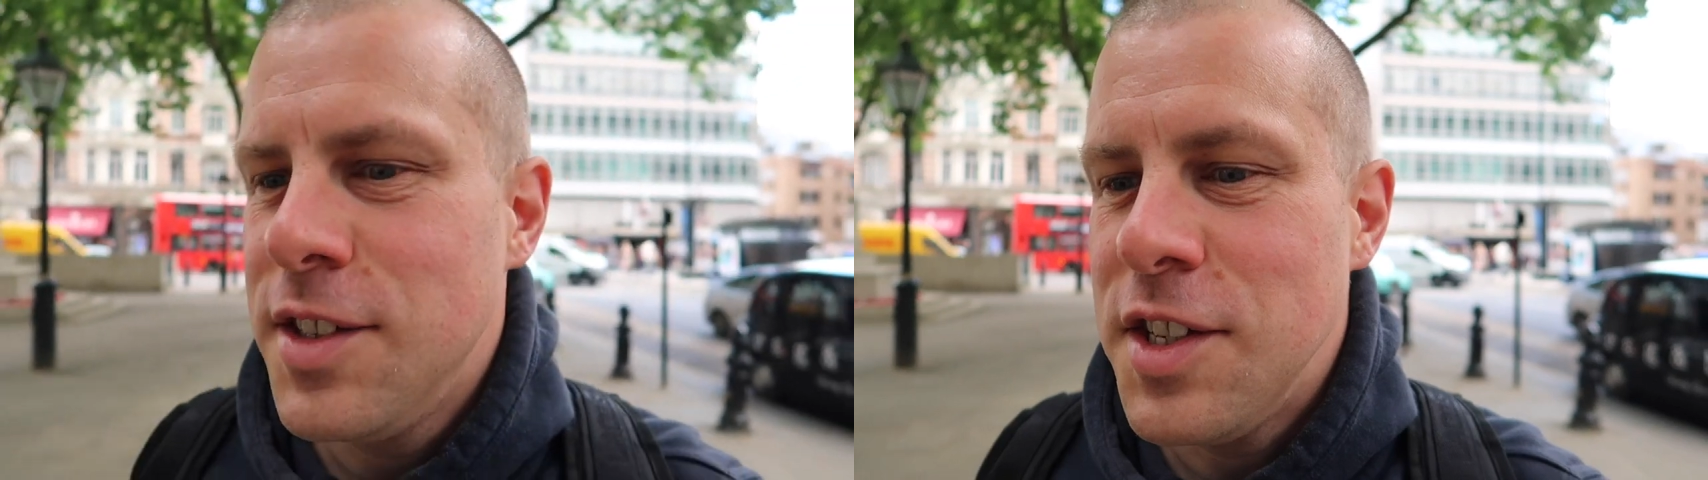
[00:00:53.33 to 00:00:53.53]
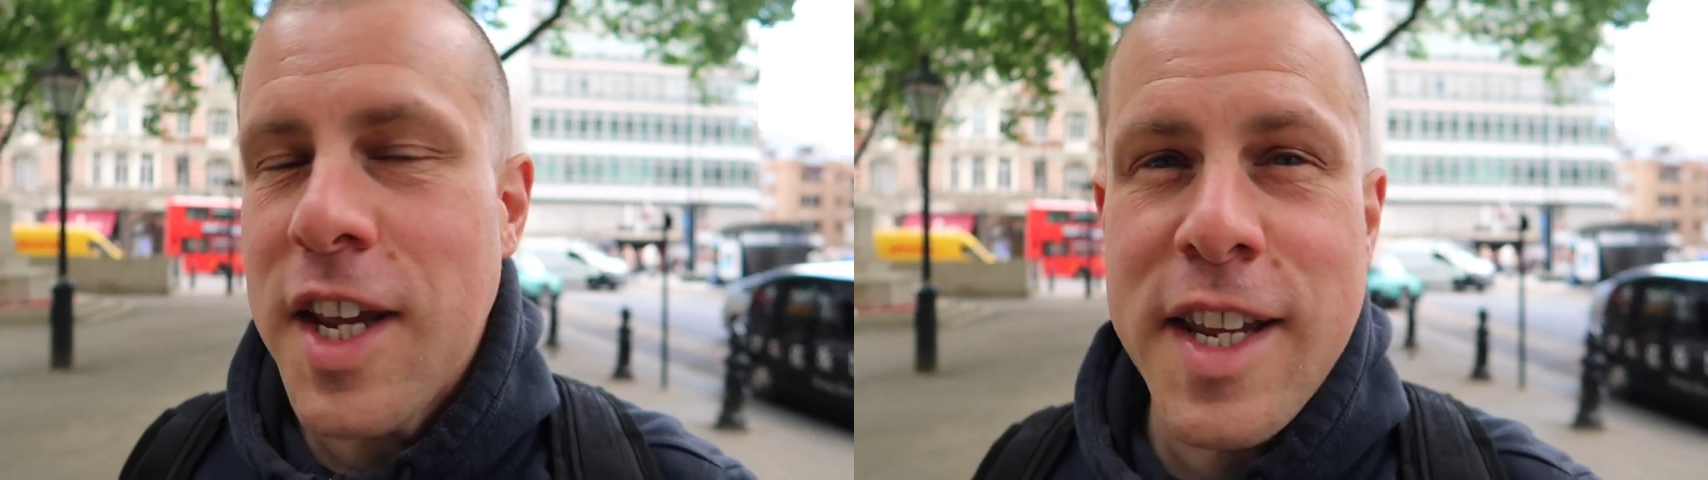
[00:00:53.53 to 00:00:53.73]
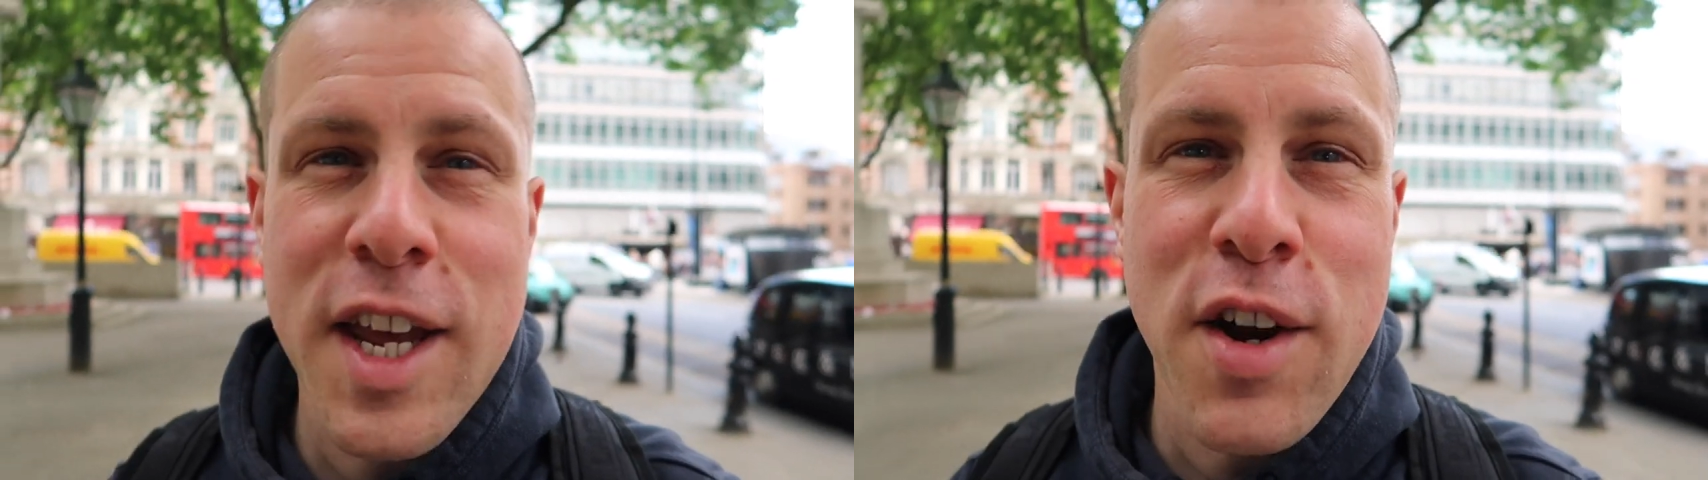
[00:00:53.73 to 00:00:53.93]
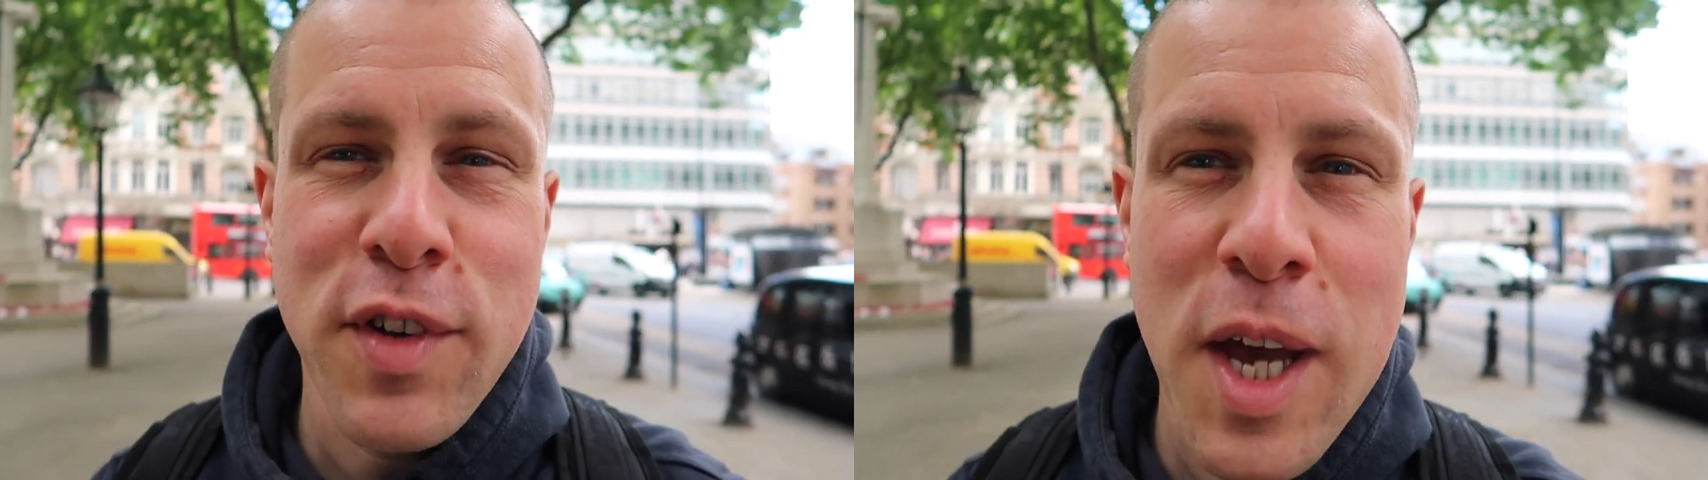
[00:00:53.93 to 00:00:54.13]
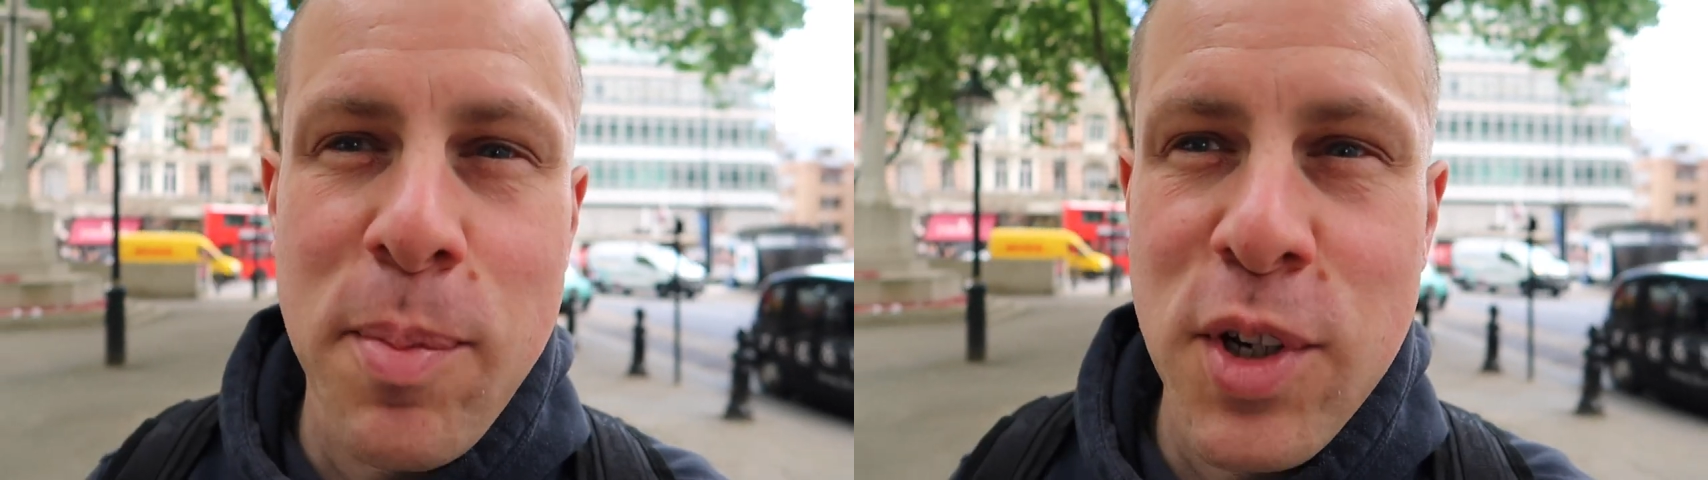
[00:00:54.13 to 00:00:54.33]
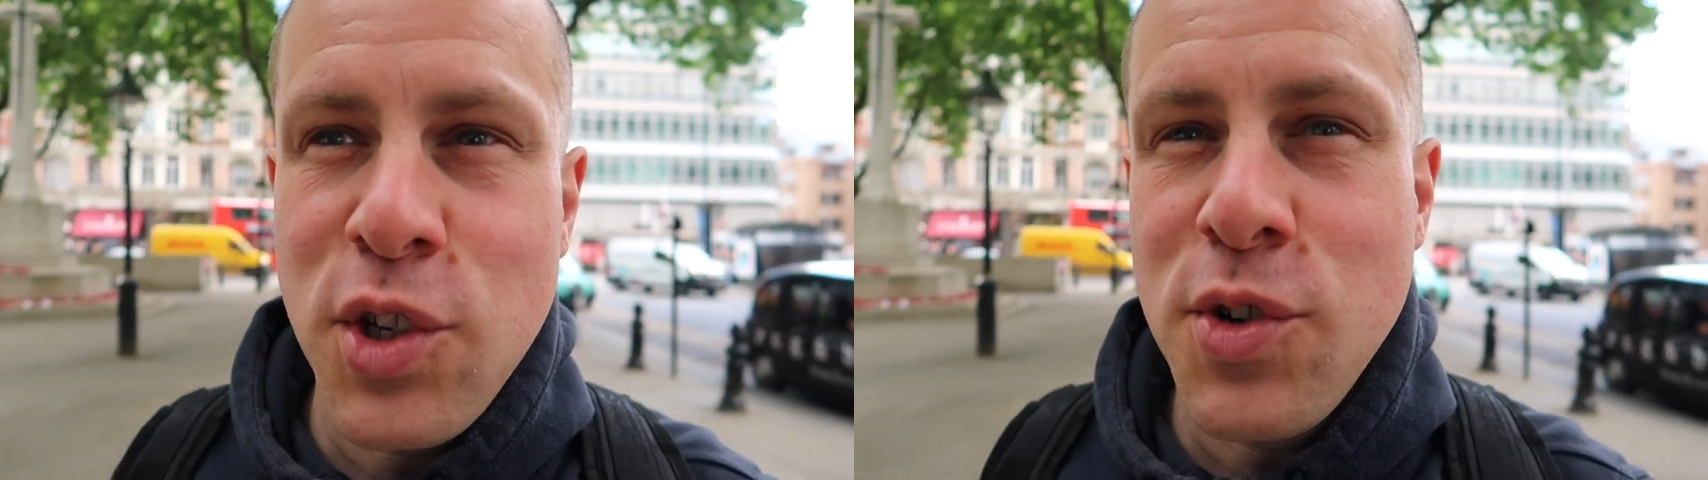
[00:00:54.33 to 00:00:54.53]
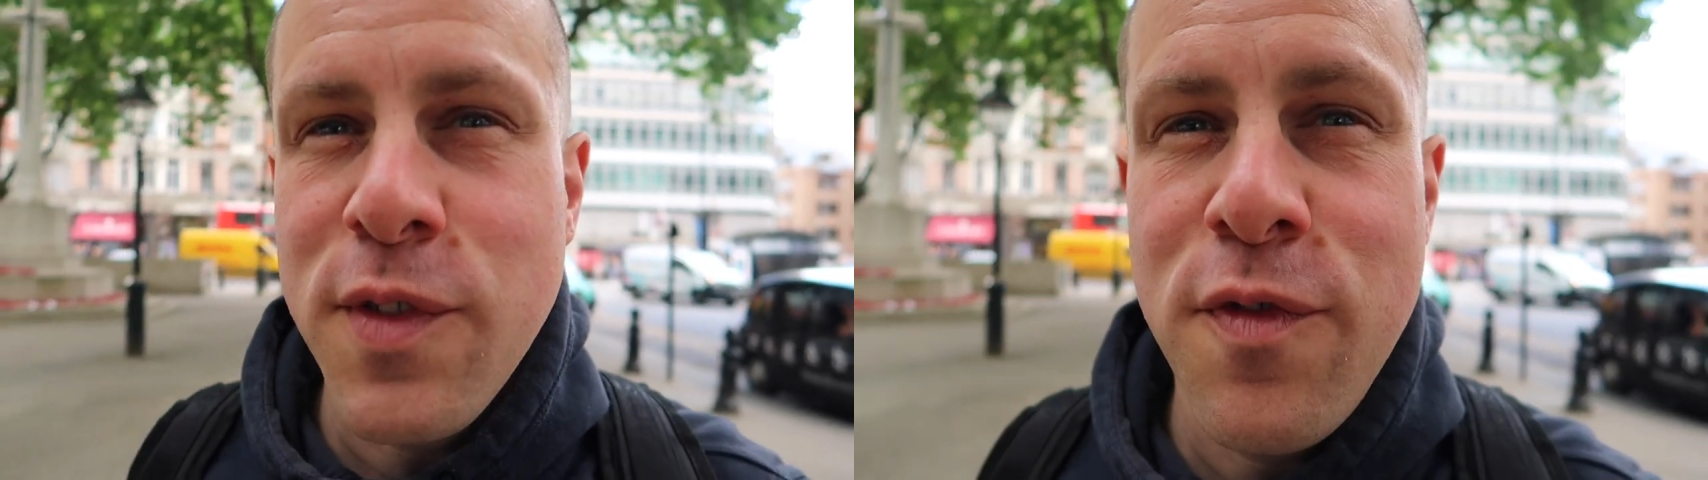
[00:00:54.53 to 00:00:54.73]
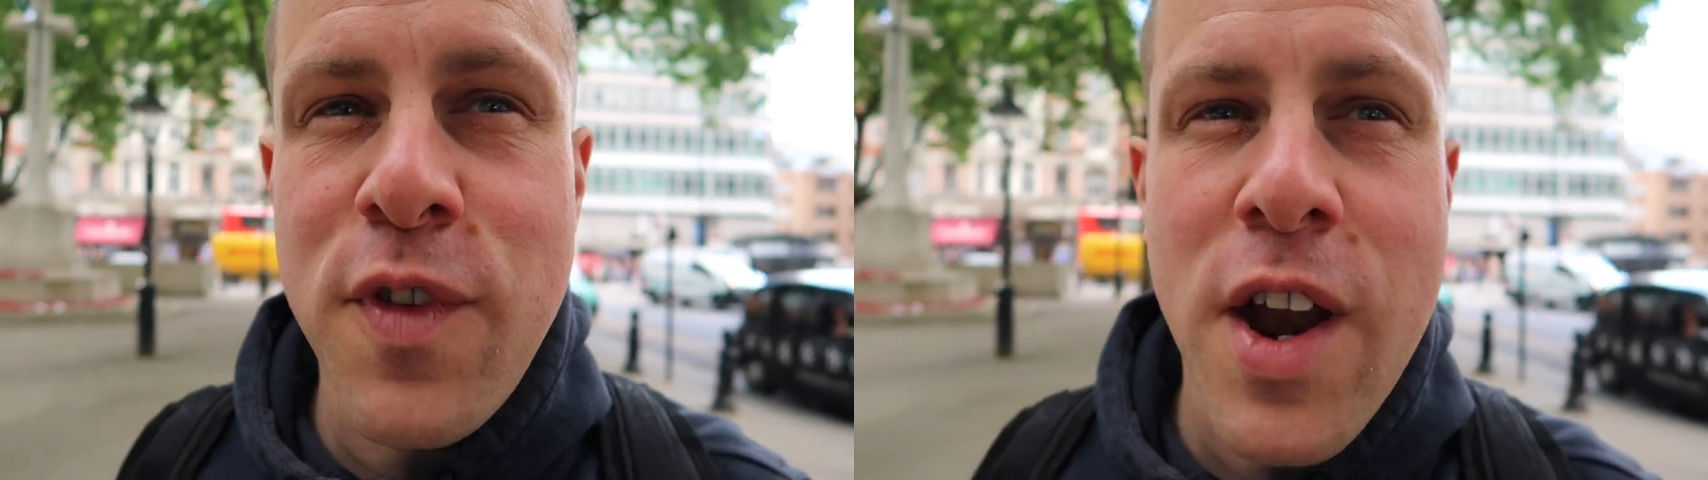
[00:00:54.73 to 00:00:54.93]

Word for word: to take care of a couple of chores and